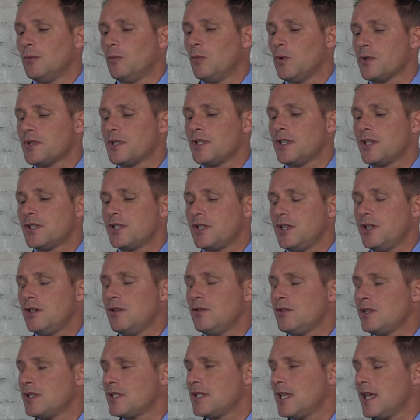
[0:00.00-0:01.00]
wasn't as
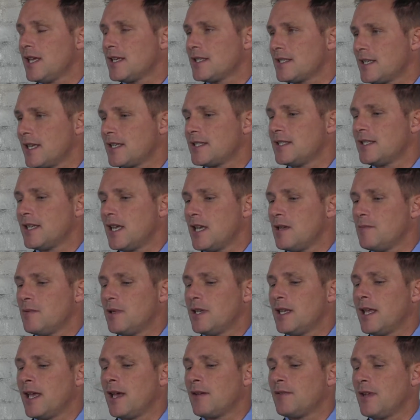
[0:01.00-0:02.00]
huge as next Saturday,
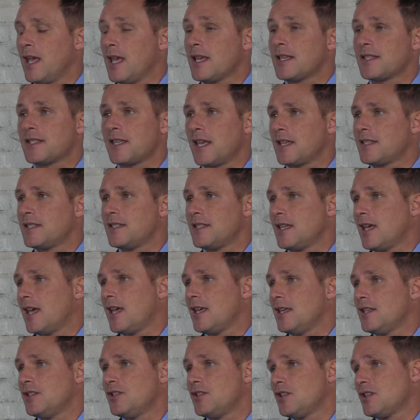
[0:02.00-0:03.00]
but now next
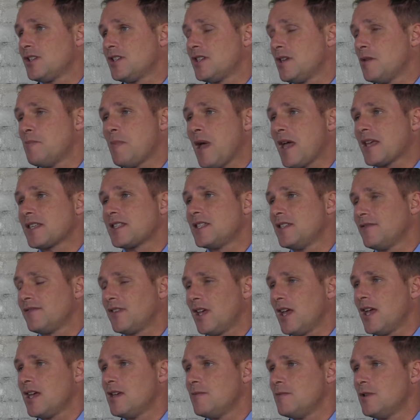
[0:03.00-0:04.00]
Saturday is just a massive
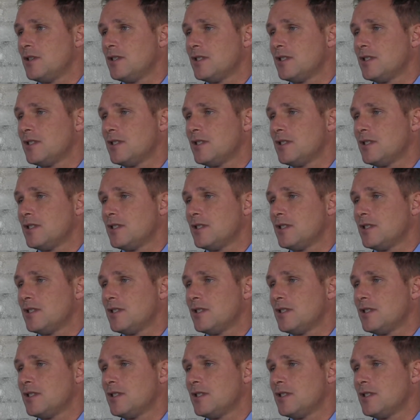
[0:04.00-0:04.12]
game,